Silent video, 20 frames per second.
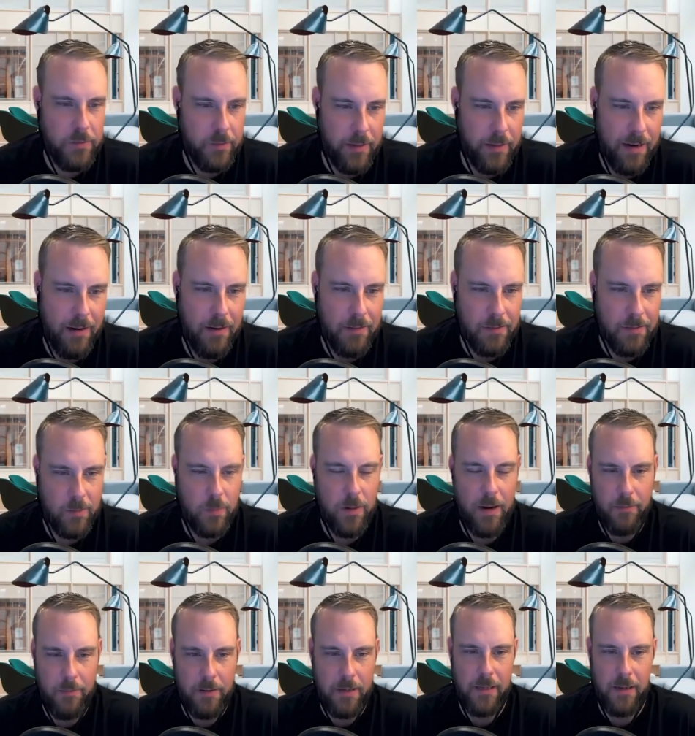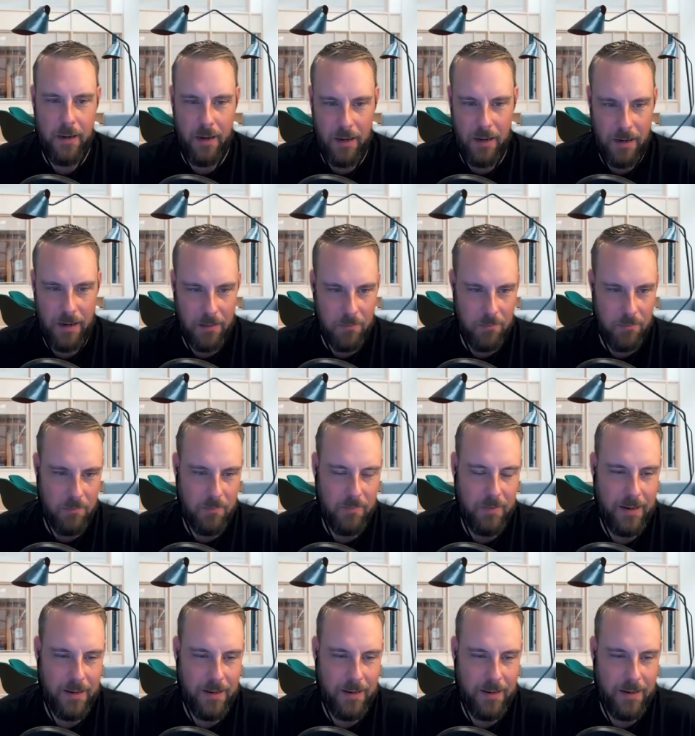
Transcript: do you do you have any um,